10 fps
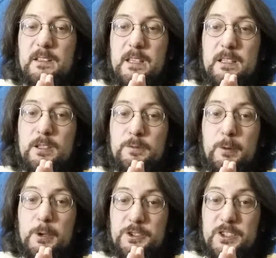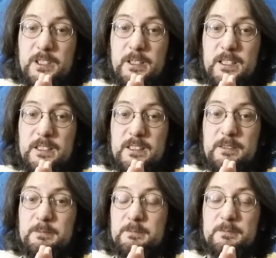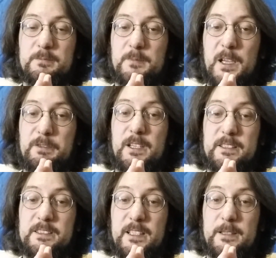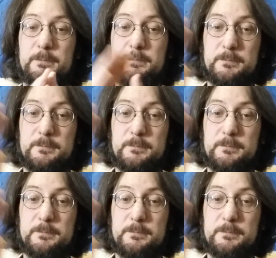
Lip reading: Thank you for watching and have a nice day.